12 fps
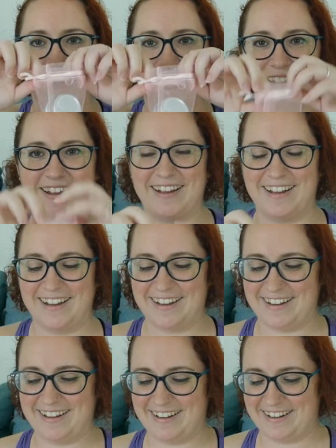
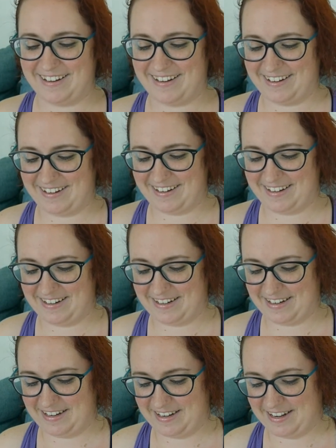
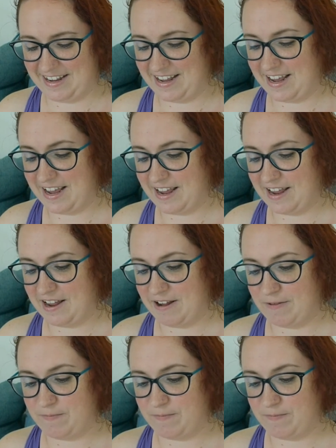(no one is talking)